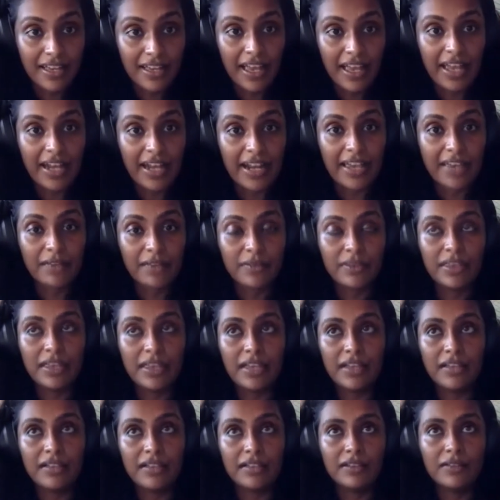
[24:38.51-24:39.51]
And I
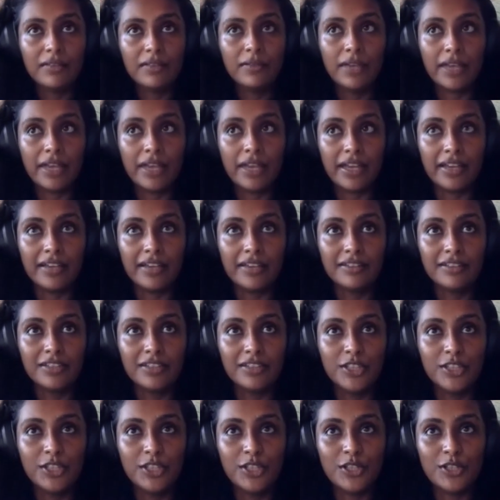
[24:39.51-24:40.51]
think, okay,
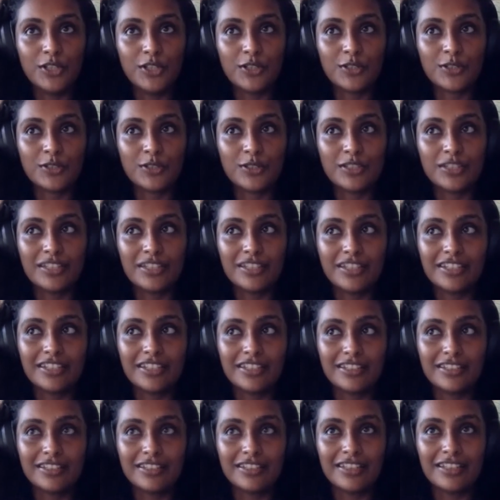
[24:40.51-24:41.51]
you know,
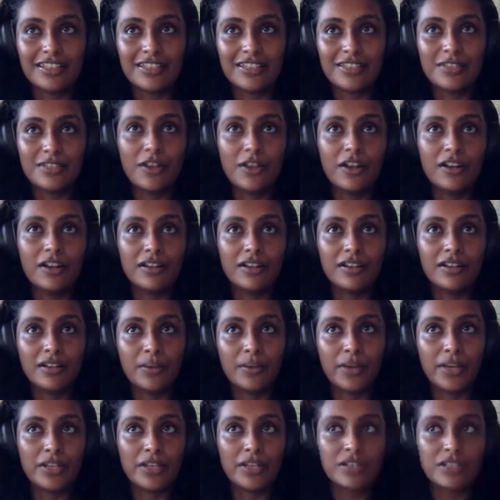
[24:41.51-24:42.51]
it's not a
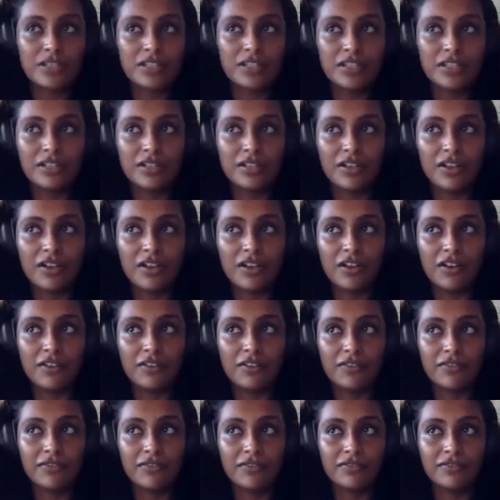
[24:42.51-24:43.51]
question
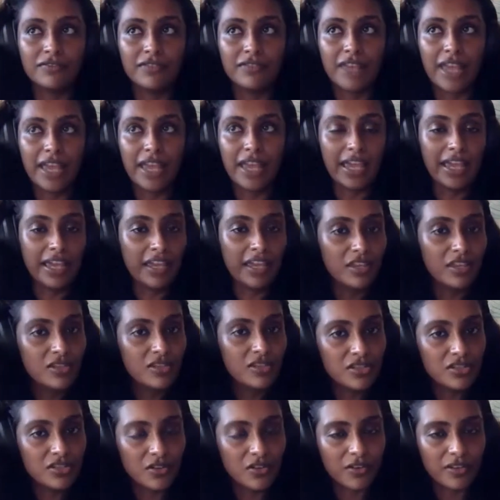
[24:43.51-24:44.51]
of
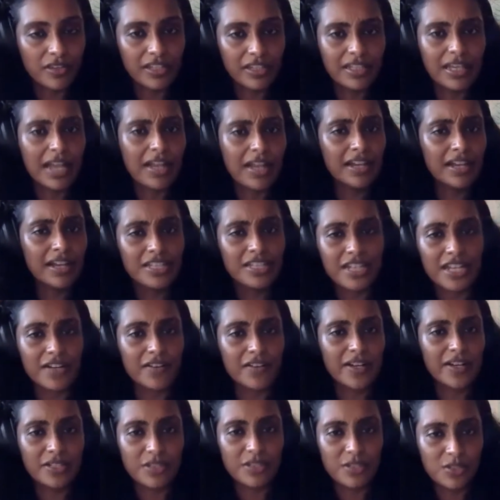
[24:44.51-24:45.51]
age or the younger
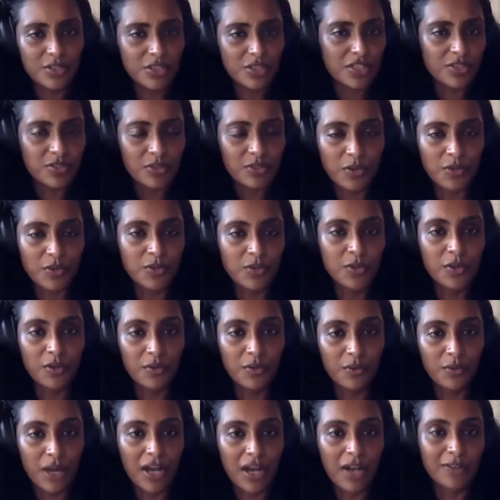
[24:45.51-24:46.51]
generation, you just don't
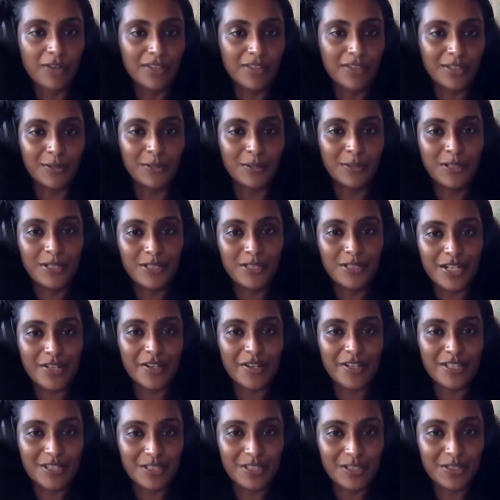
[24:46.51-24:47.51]
know how the older
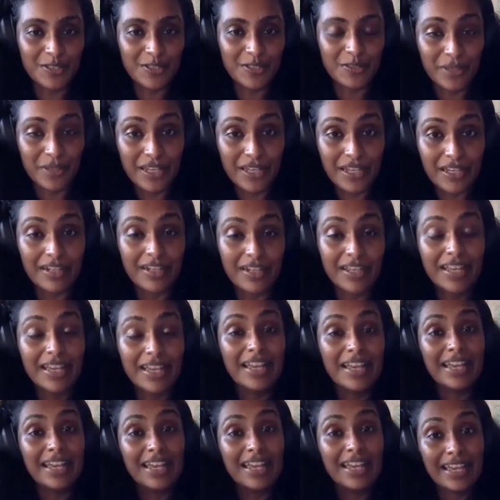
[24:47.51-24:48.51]
generation used to eat.
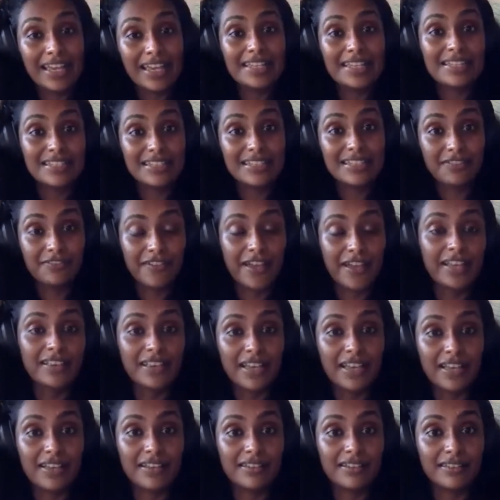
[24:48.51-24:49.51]
It's the fact
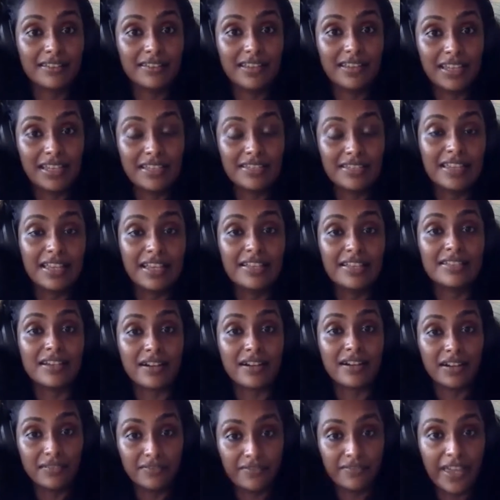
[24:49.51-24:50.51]
that these things
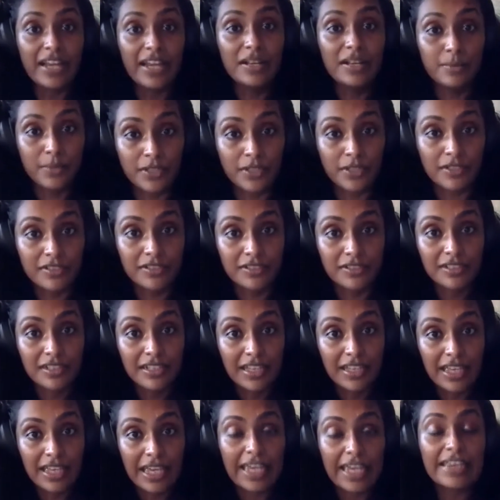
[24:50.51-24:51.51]
are available
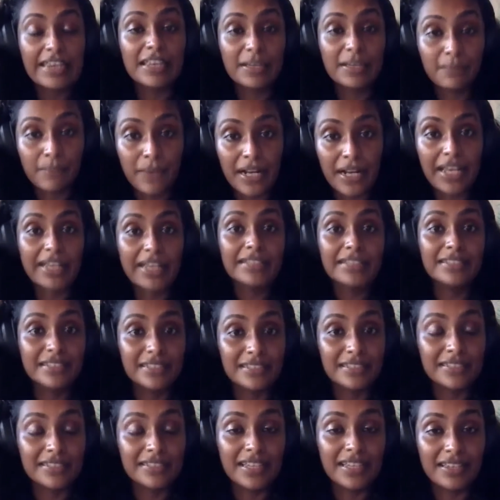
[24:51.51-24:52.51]
in the
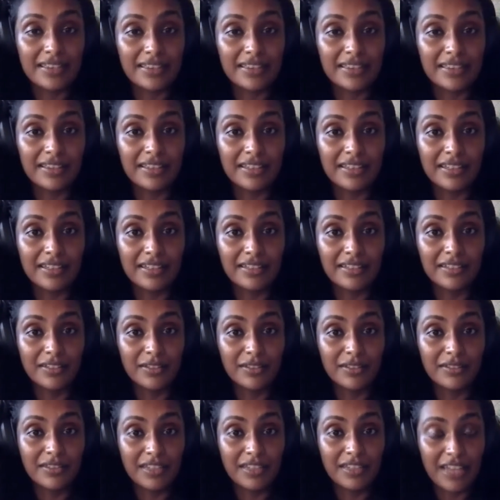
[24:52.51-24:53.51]
places that the
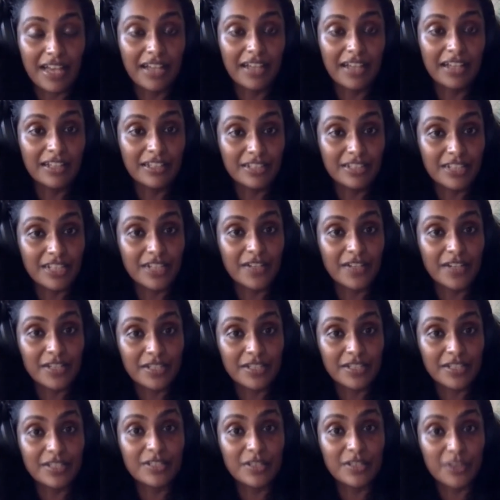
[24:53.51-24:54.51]
younger
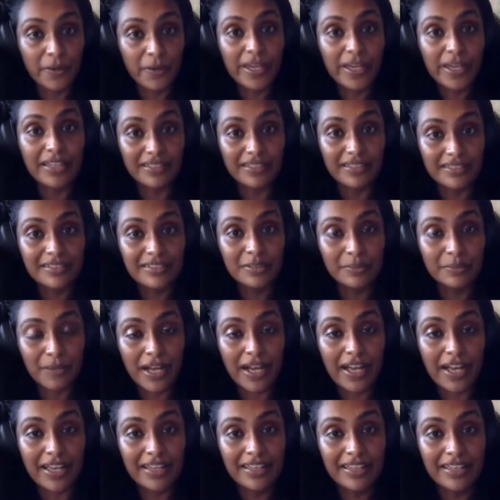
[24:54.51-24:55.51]
generation is going to
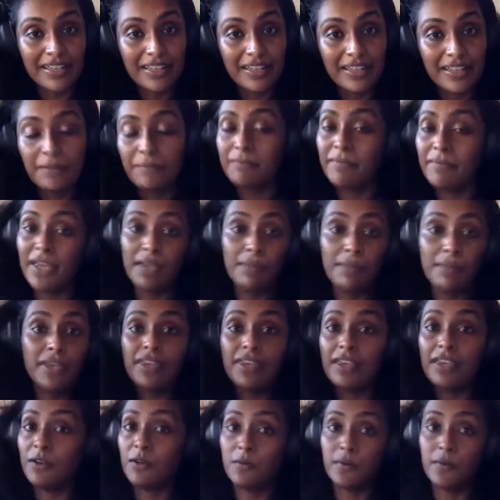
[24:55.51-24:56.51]
buy. Maybe
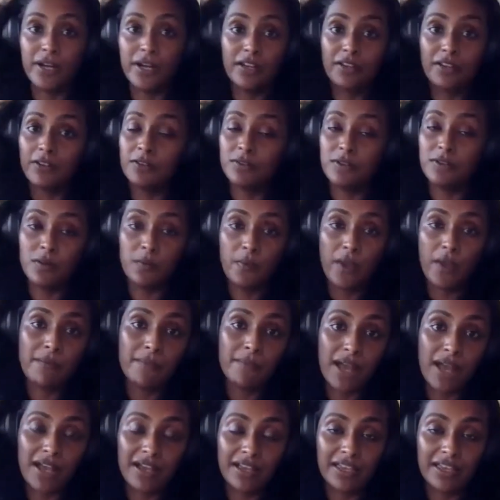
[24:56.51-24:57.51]
they don't want to go to a wet
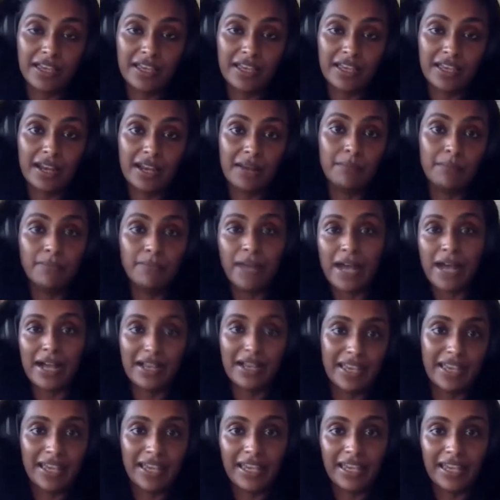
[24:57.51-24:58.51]
market and
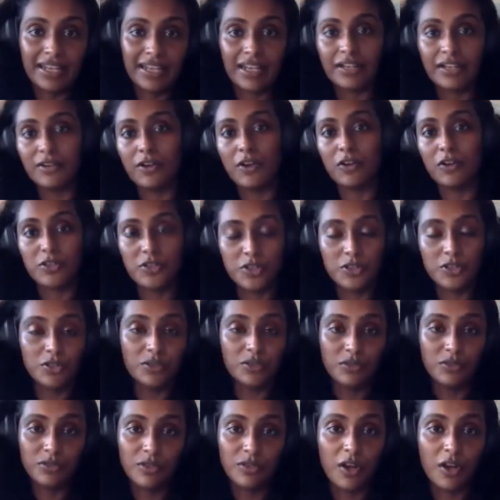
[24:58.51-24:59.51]
bargain and
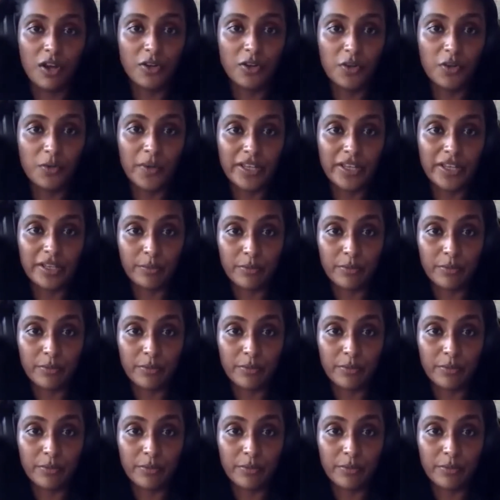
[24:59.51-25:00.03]
not know what the